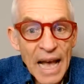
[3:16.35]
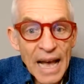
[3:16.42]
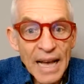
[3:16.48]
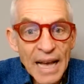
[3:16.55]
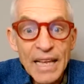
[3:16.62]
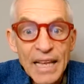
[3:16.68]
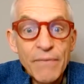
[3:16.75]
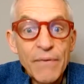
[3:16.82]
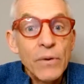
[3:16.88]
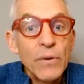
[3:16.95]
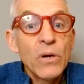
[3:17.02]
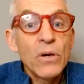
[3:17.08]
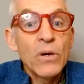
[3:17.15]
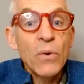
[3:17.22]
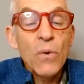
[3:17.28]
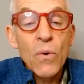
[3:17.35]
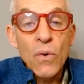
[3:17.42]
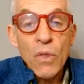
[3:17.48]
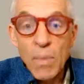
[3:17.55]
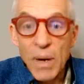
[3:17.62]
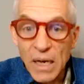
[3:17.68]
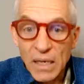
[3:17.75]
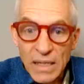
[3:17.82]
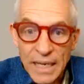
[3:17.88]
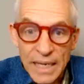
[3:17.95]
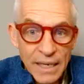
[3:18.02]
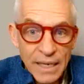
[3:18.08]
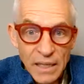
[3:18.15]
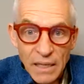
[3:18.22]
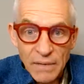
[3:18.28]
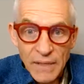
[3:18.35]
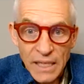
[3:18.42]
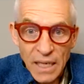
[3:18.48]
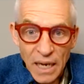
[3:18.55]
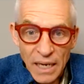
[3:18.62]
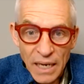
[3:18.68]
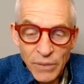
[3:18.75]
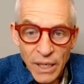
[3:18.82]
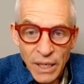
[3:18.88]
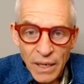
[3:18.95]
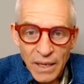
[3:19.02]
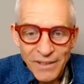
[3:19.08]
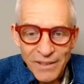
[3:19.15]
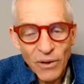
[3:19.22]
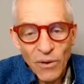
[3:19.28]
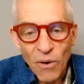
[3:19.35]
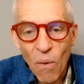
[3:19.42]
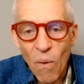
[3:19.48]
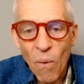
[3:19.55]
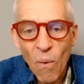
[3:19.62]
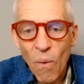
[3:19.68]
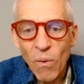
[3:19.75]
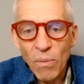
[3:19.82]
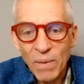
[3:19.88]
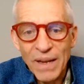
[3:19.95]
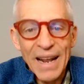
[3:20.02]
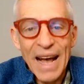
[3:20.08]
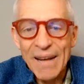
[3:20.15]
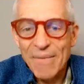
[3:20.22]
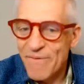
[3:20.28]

And if you look at all the past leaders over time, not all, but